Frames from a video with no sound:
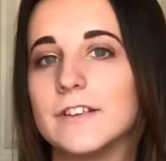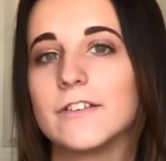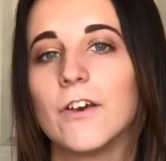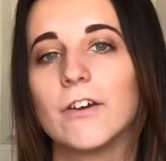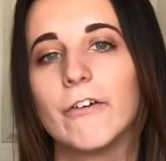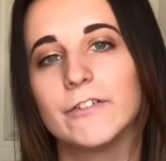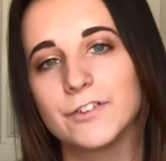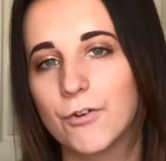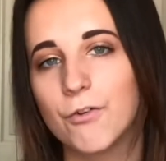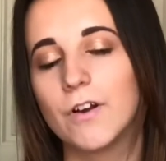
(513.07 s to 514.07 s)
So I go
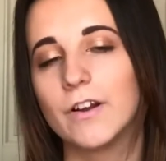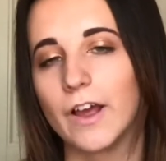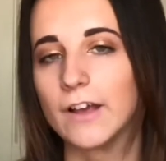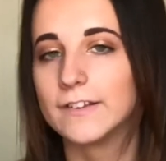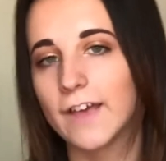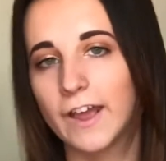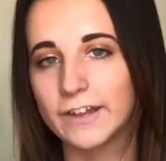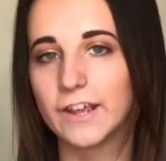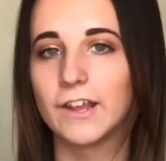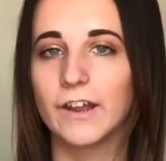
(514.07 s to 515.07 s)
into court, I sign
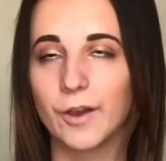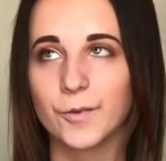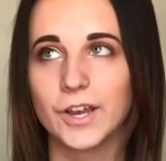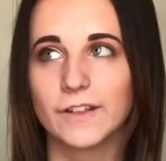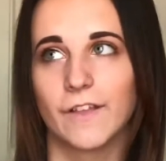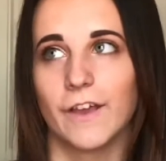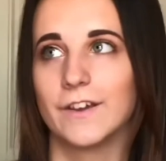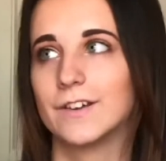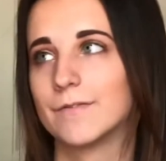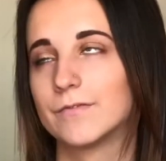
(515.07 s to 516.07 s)
in, I wait like